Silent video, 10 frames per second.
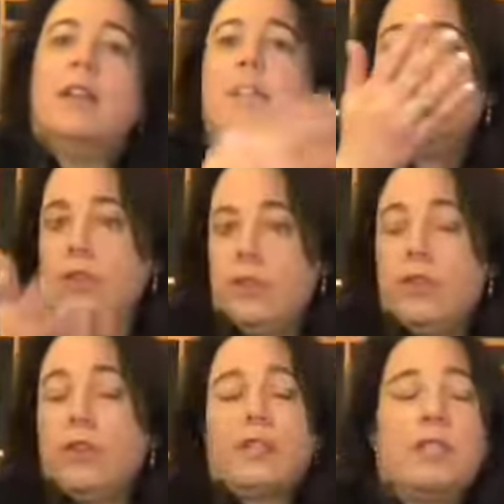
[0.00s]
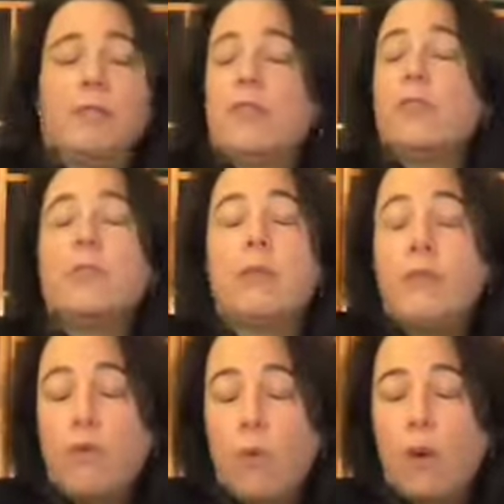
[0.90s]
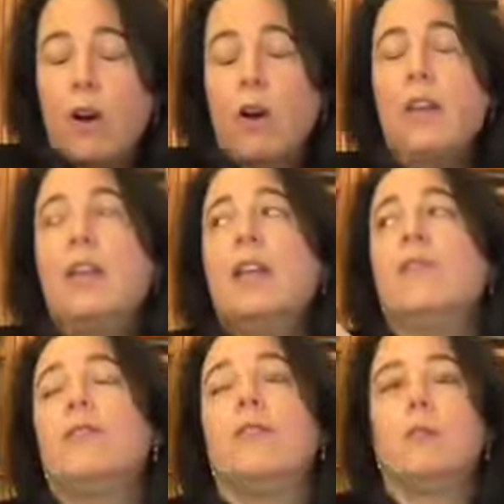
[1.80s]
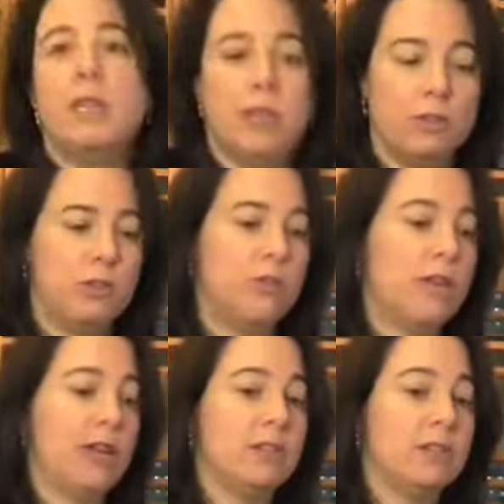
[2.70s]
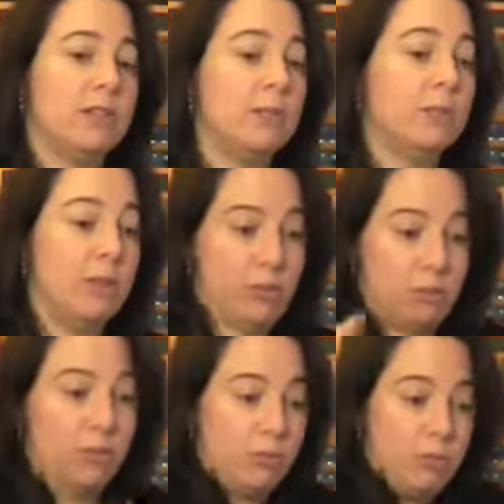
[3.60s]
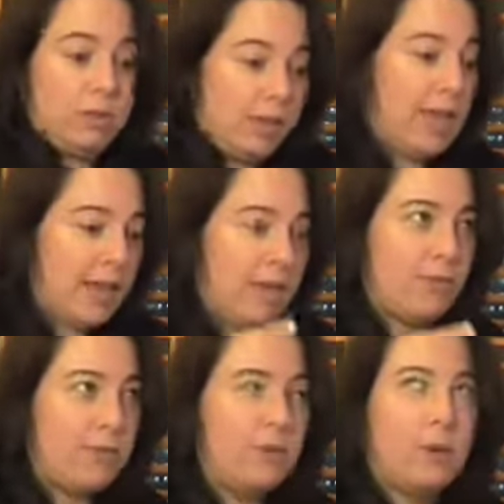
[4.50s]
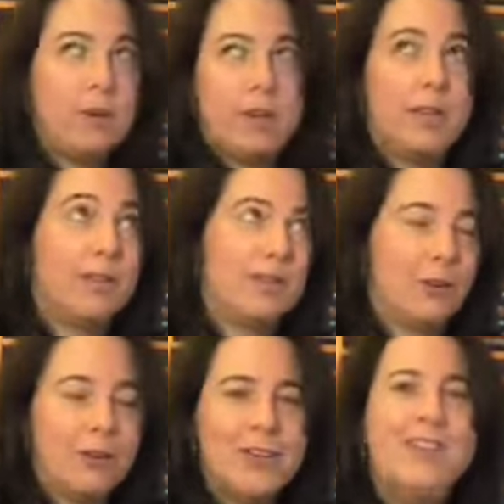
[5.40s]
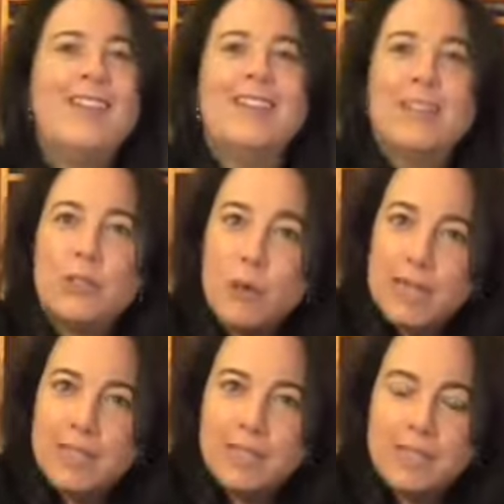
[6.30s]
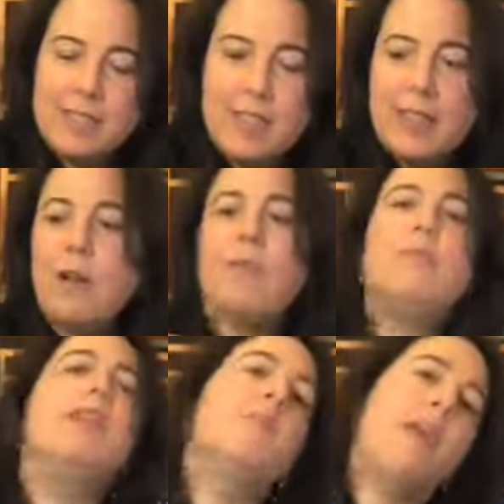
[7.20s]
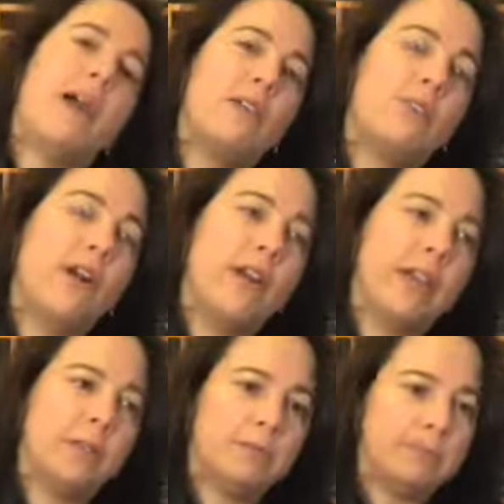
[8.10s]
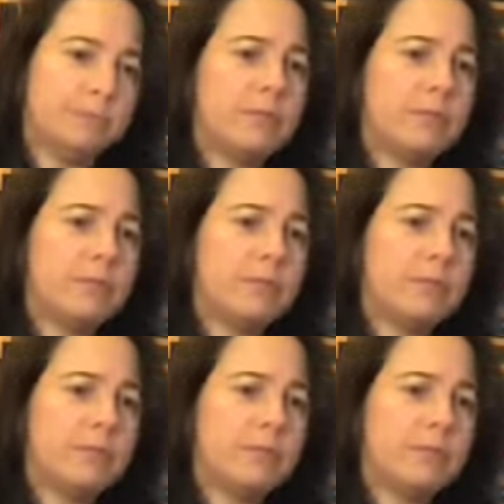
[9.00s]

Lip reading: Just to use our example from before, if it's from the year 2000, it would be through today, February 3rd, 2016, that would be the back file.